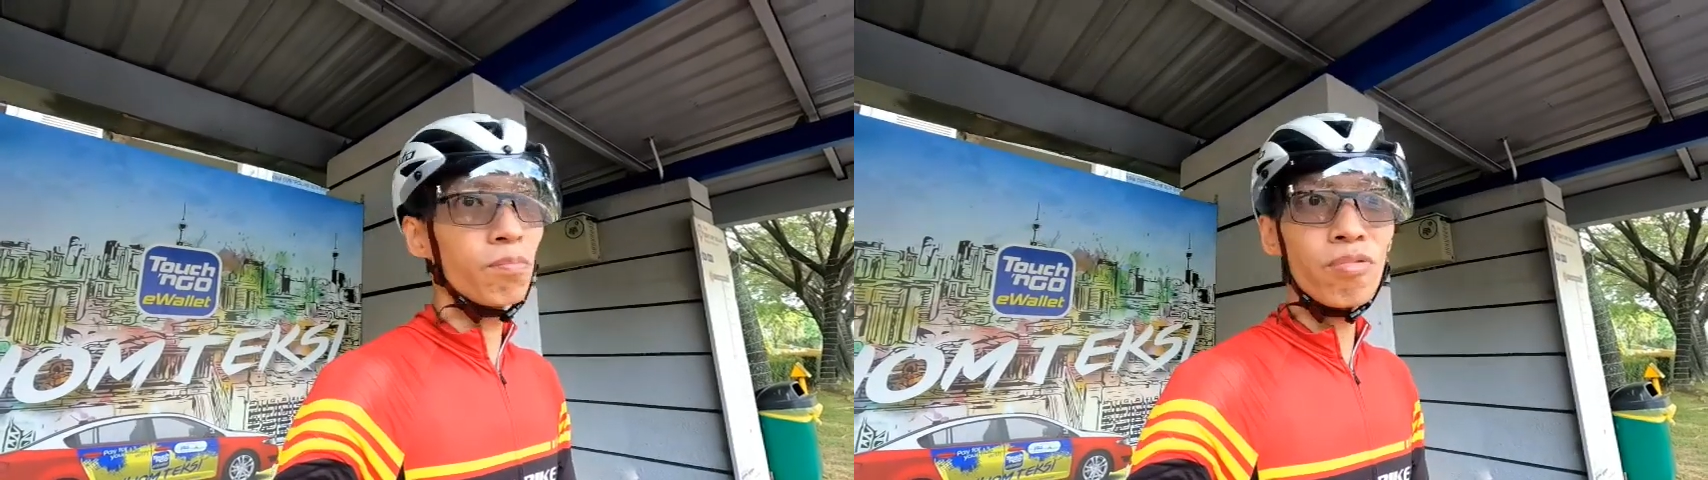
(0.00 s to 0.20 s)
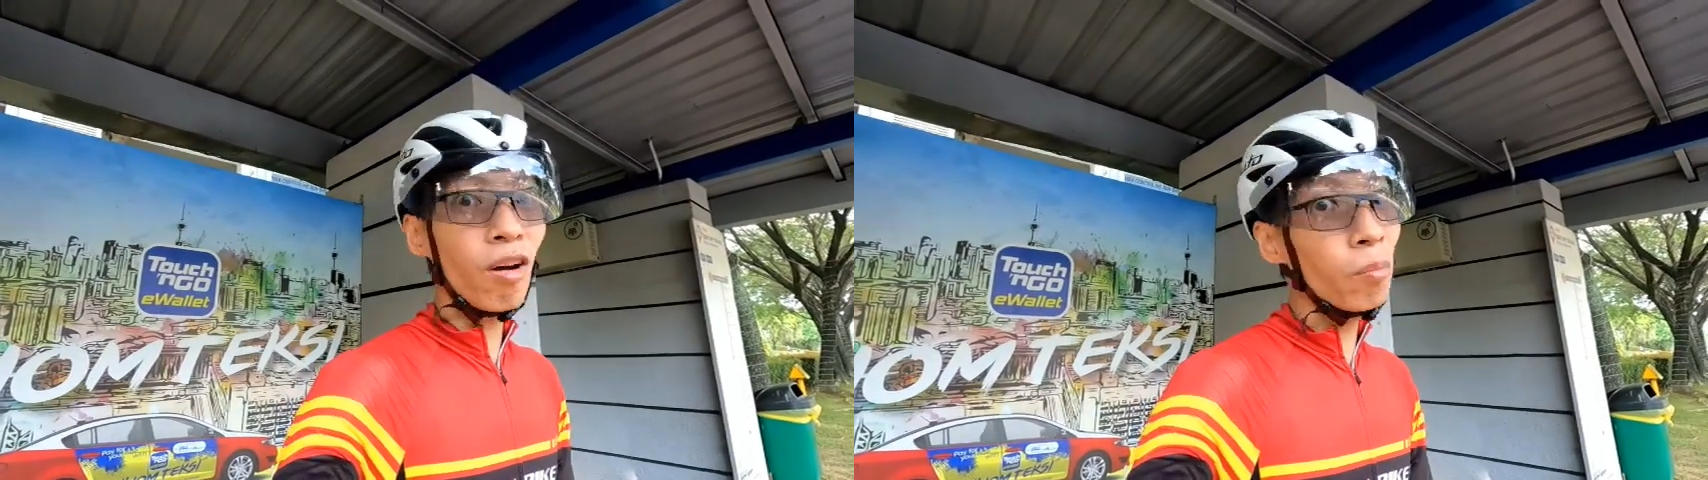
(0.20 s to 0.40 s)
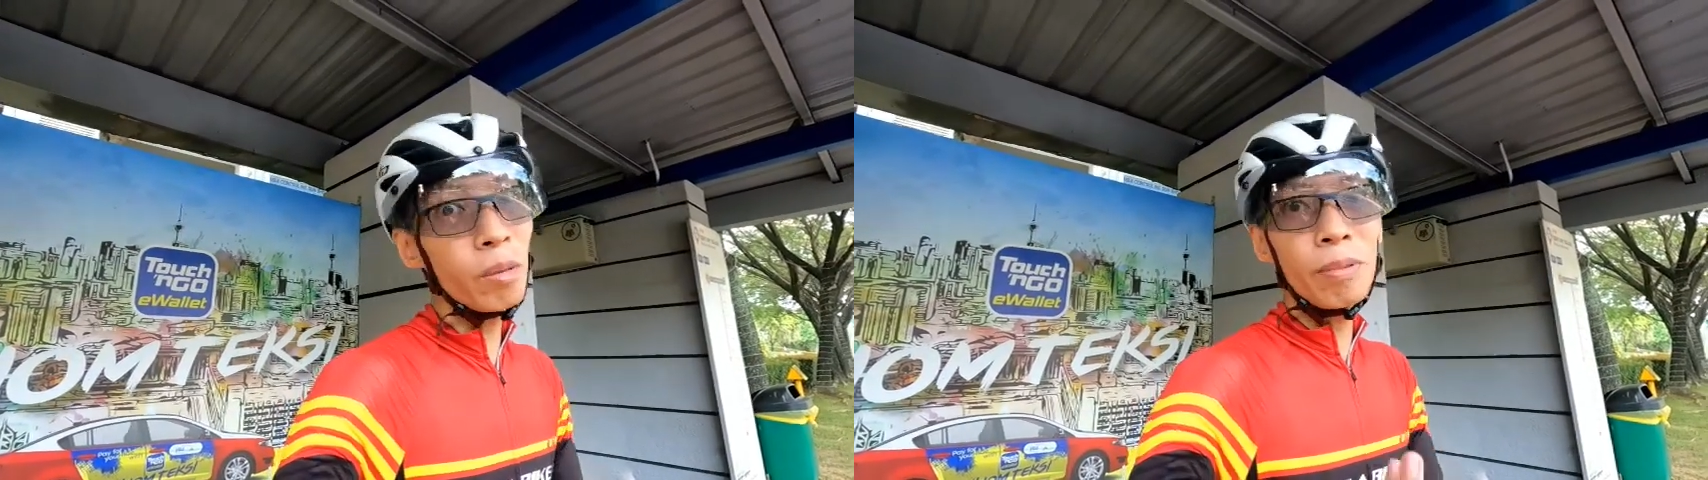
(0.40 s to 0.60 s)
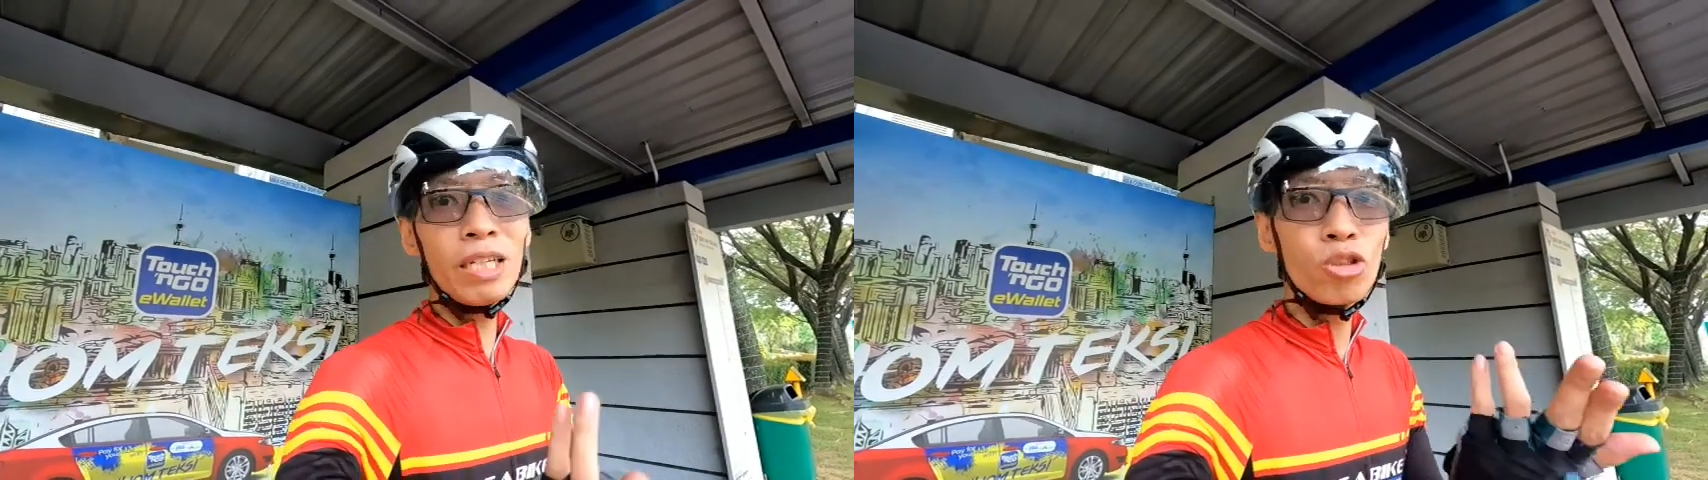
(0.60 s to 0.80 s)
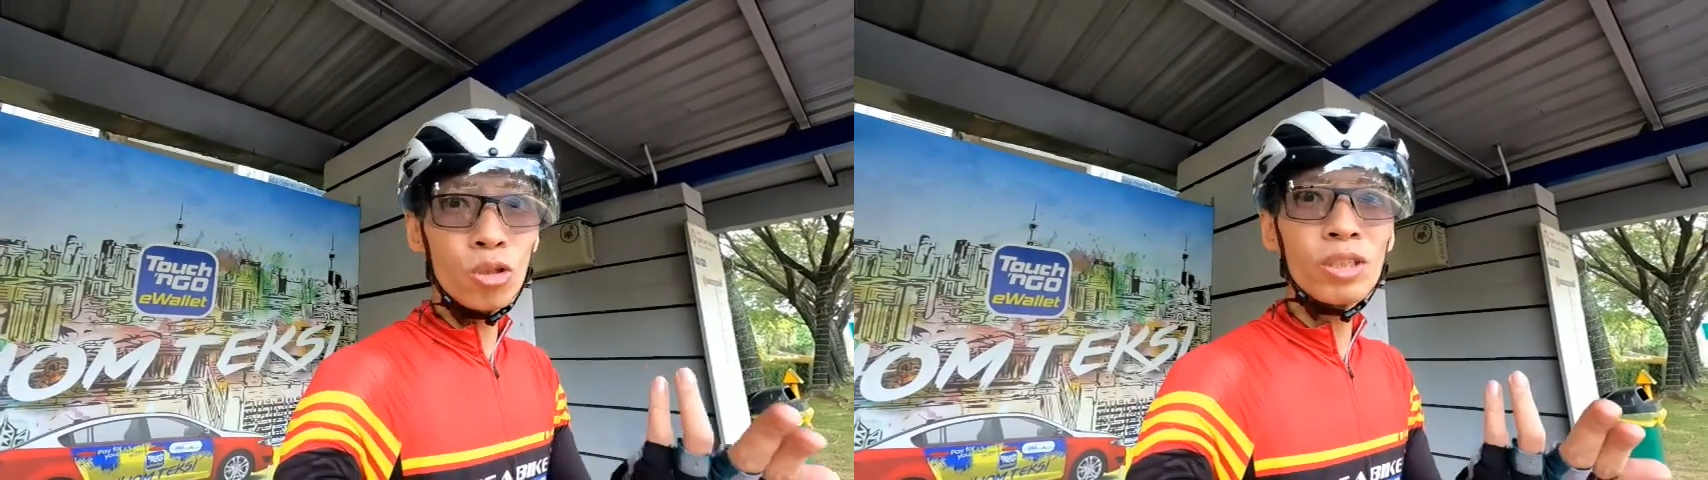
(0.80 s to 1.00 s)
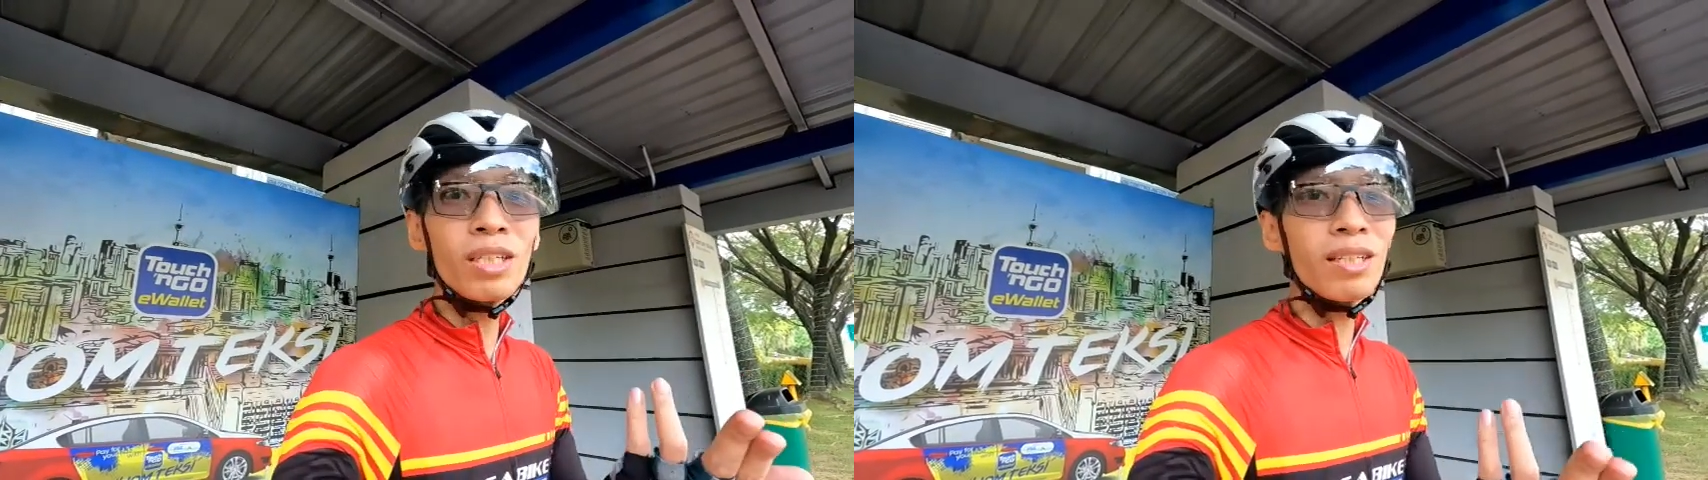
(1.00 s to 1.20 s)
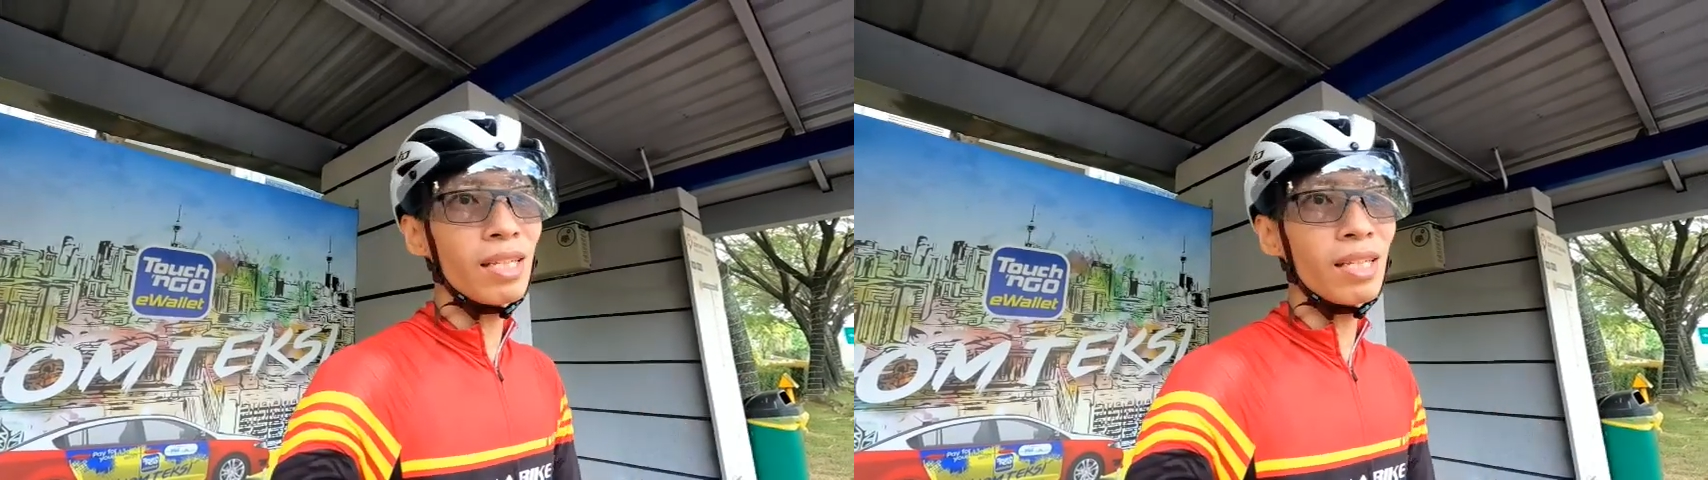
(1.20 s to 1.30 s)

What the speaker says: Probably June